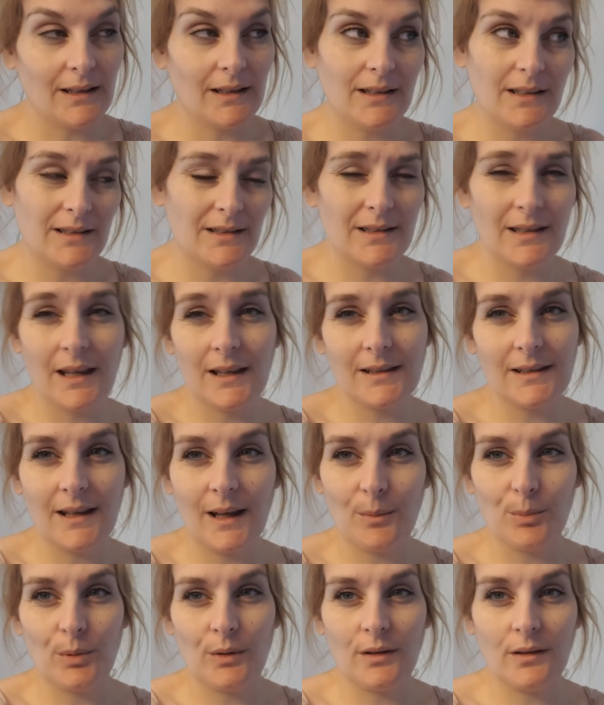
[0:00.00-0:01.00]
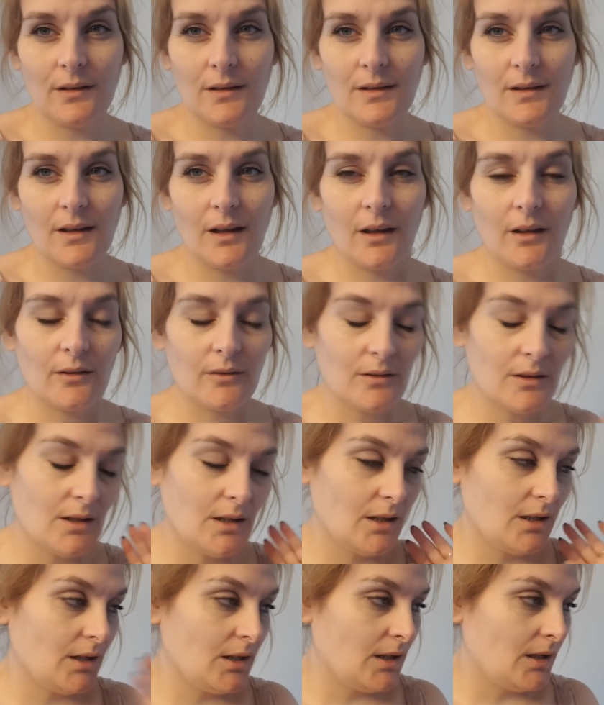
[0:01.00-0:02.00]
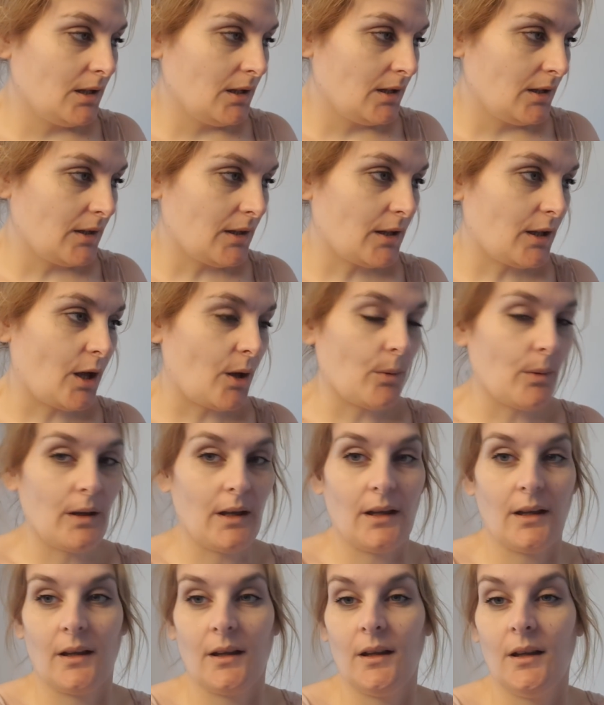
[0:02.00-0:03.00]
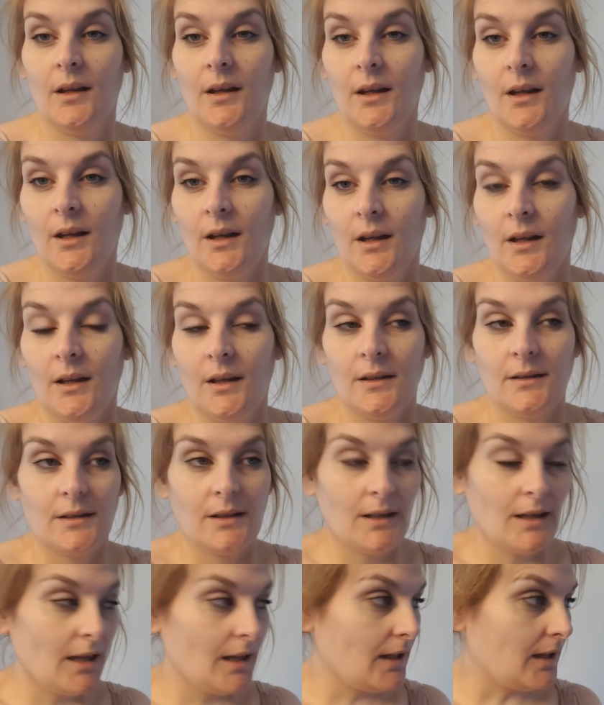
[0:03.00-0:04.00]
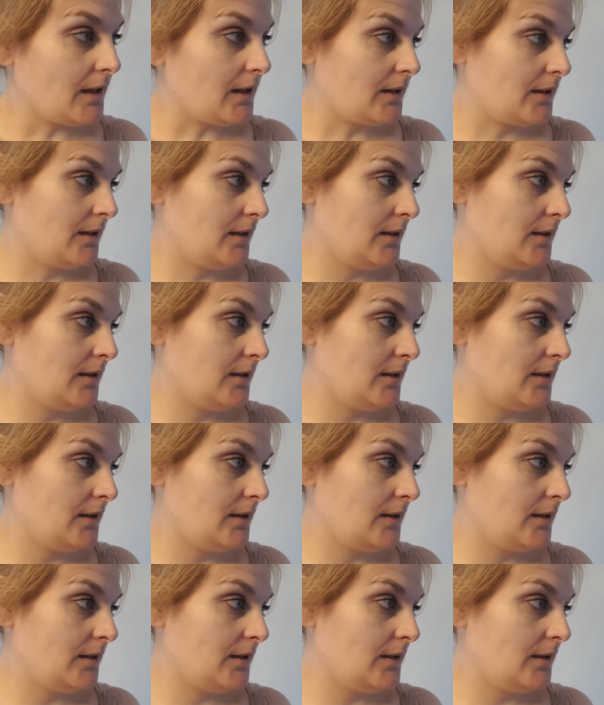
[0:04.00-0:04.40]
And it just hasn't happened. So they're going. So yeah,